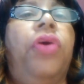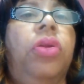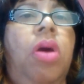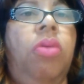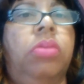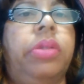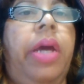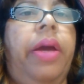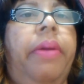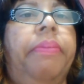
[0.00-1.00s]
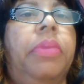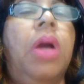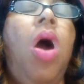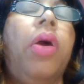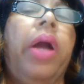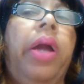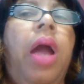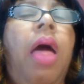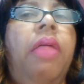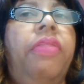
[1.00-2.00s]
a long time. Okay,
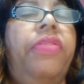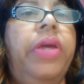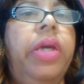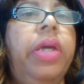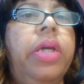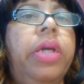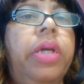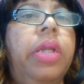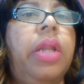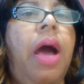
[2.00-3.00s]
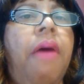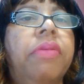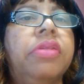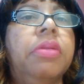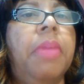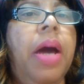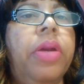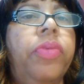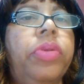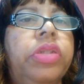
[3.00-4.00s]
then I was a
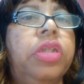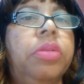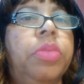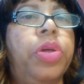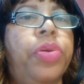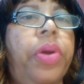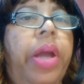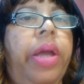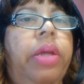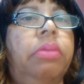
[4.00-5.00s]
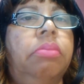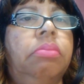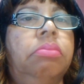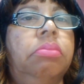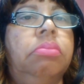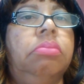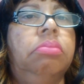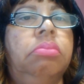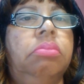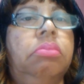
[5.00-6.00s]
moderate Democrat.
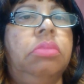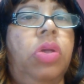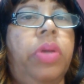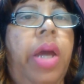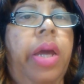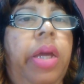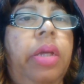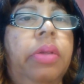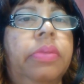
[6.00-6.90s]
Okay,